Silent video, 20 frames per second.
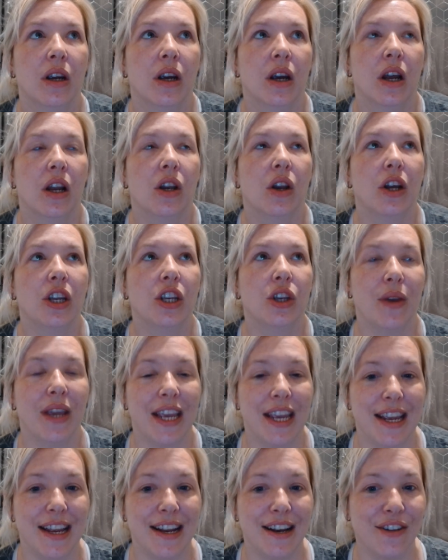like you
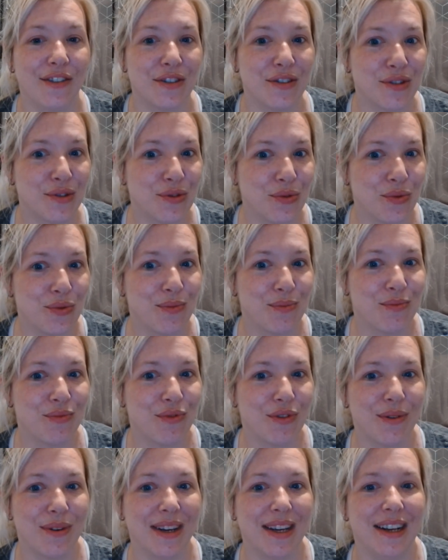hear like the storm
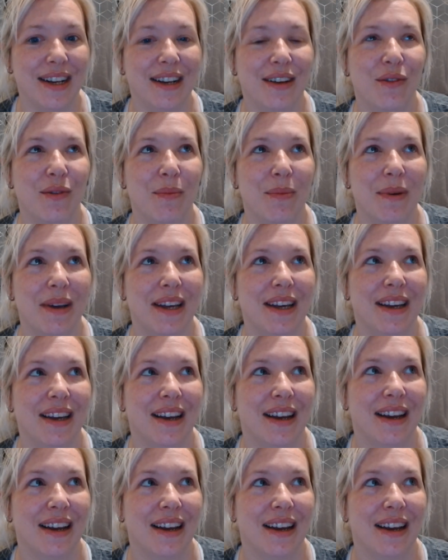brewing a little bit,